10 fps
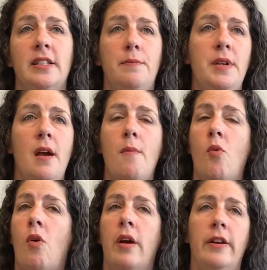to be a
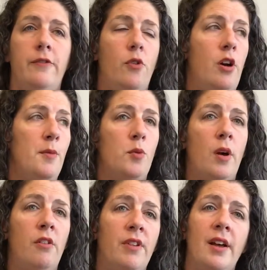more informed,
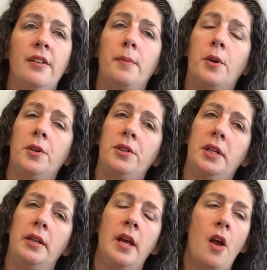well-rounded person,